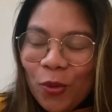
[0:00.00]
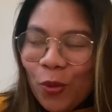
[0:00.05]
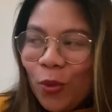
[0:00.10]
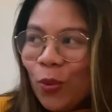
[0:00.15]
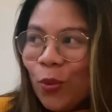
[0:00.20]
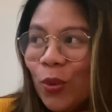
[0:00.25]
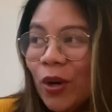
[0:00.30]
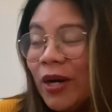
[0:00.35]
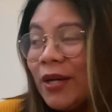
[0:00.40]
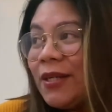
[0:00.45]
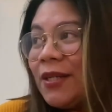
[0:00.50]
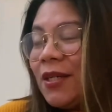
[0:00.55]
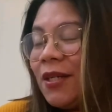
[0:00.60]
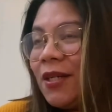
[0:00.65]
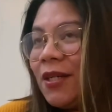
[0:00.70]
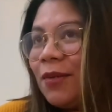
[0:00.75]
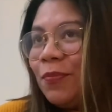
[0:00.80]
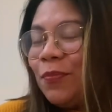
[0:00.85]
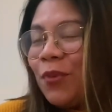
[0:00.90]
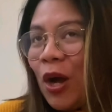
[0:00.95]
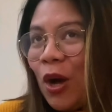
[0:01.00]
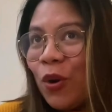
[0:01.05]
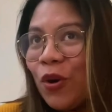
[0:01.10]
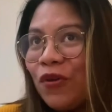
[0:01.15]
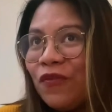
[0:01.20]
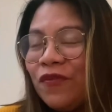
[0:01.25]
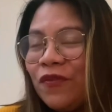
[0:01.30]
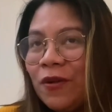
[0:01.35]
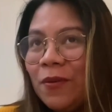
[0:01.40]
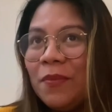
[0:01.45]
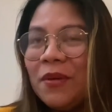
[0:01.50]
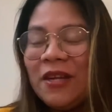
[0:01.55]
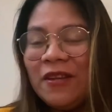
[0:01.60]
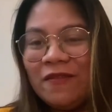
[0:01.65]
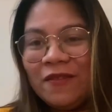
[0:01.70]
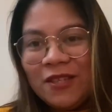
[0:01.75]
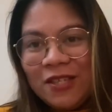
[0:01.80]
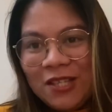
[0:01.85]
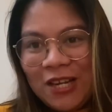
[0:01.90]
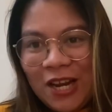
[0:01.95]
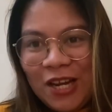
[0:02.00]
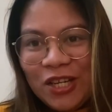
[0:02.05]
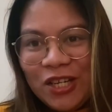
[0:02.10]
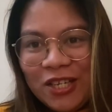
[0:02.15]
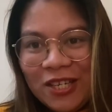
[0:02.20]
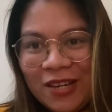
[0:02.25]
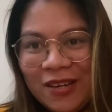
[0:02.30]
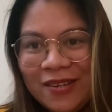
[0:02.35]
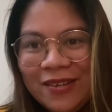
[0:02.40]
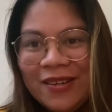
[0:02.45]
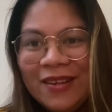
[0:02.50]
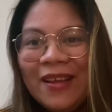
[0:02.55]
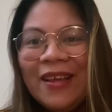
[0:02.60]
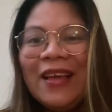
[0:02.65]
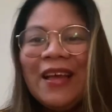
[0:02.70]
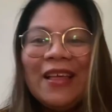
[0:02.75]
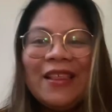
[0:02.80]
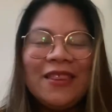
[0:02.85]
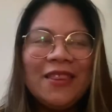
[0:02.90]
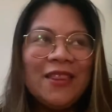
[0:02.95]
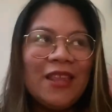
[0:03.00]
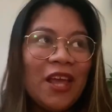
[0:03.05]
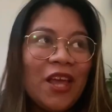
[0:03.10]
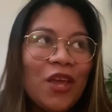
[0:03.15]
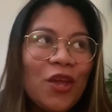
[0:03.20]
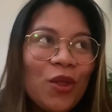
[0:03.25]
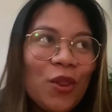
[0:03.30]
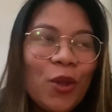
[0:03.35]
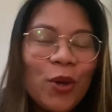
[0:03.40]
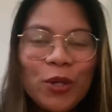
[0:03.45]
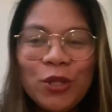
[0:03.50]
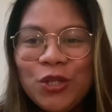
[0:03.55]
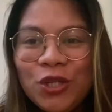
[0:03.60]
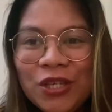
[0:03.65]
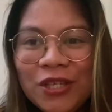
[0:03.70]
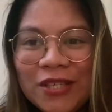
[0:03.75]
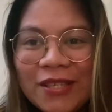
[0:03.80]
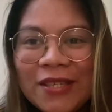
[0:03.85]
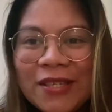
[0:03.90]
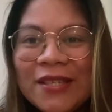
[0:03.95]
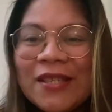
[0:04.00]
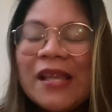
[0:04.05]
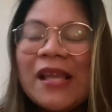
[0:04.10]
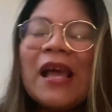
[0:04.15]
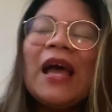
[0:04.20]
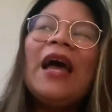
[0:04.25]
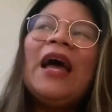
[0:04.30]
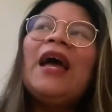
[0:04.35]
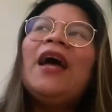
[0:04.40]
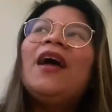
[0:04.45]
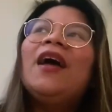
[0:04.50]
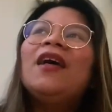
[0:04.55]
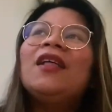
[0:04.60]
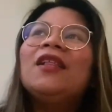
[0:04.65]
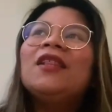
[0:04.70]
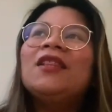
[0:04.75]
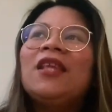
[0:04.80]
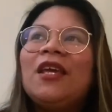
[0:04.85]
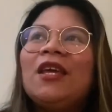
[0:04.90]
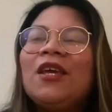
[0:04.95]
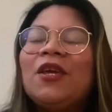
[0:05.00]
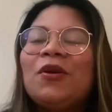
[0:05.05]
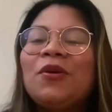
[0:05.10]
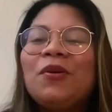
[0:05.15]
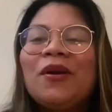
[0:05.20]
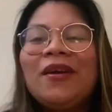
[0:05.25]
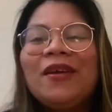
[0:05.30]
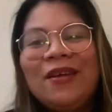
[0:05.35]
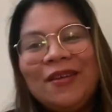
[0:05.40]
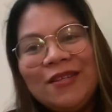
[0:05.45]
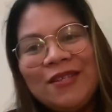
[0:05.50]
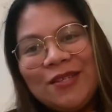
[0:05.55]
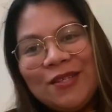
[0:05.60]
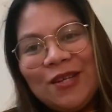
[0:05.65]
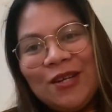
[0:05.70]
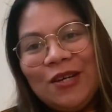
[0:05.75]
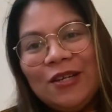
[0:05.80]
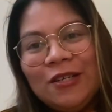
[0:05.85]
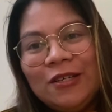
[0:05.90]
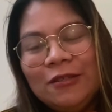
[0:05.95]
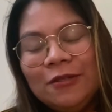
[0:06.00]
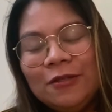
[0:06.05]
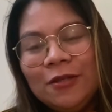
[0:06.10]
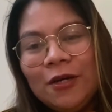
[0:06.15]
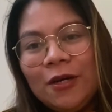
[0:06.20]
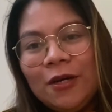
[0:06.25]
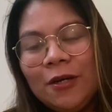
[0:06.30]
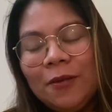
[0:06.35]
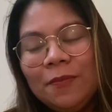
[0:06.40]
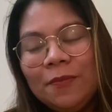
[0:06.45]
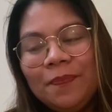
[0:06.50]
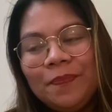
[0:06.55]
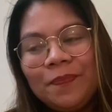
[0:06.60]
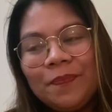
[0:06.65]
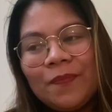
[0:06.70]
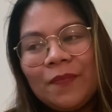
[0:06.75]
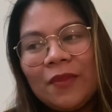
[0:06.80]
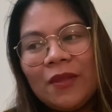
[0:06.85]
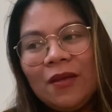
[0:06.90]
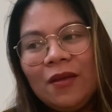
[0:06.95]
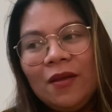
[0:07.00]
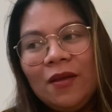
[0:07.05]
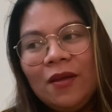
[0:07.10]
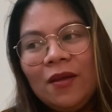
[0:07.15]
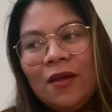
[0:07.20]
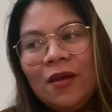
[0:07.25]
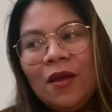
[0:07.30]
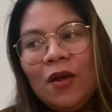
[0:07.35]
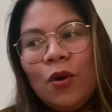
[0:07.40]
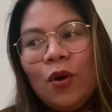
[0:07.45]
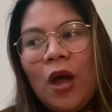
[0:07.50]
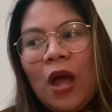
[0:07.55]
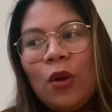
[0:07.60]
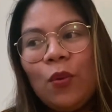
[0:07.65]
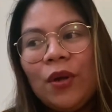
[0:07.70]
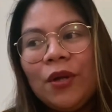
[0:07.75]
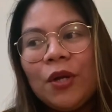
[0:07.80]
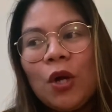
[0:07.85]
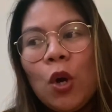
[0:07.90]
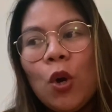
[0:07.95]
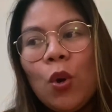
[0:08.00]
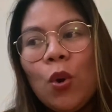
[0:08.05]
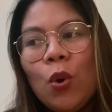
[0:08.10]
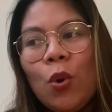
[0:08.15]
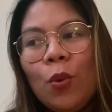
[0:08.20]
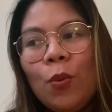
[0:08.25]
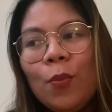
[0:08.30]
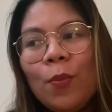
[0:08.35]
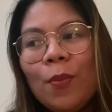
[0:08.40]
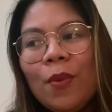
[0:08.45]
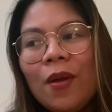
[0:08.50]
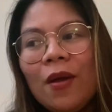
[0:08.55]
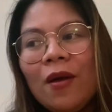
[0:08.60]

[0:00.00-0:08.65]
what a powerful manifestation. Thank you, Lord Jesus. Thank you. So I went home